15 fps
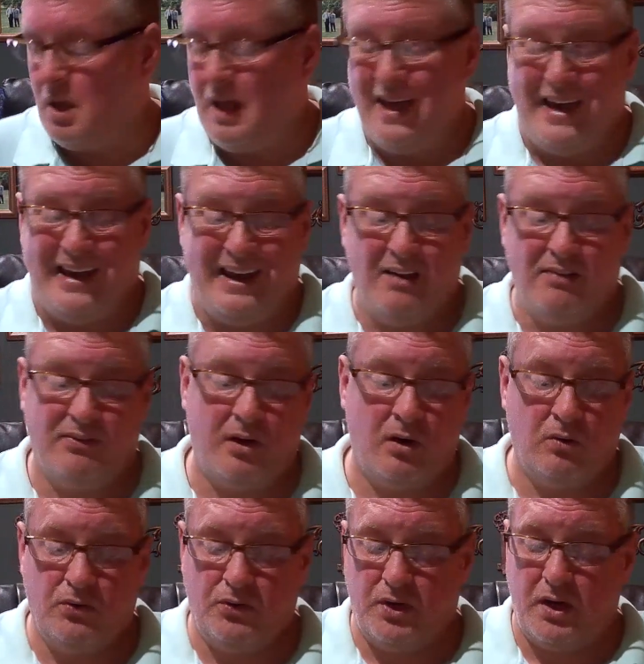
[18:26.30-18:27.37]
And I
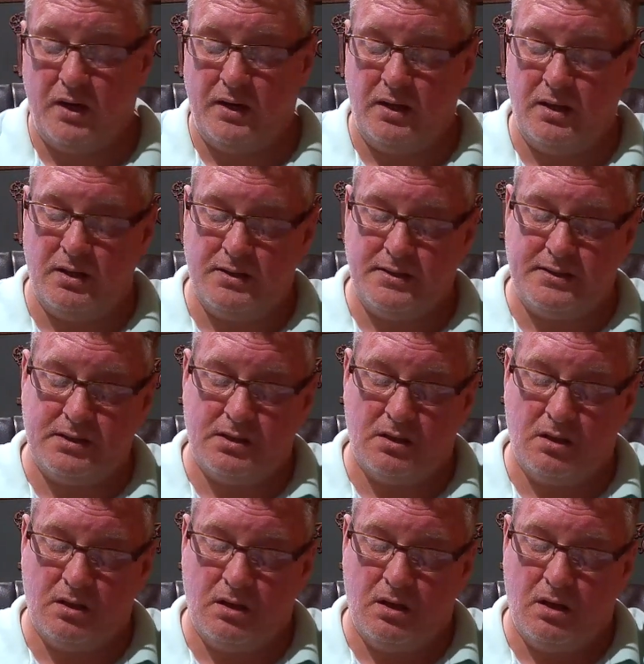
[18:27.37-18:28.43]
found cutting this
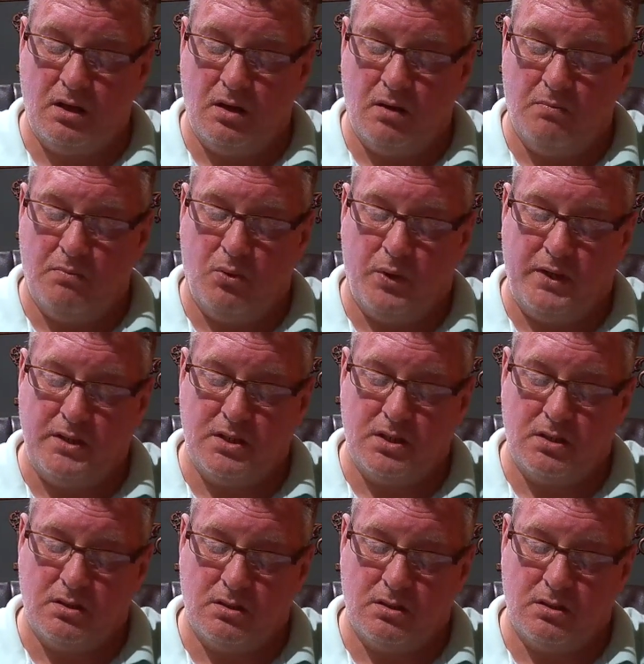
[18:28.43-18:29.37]
point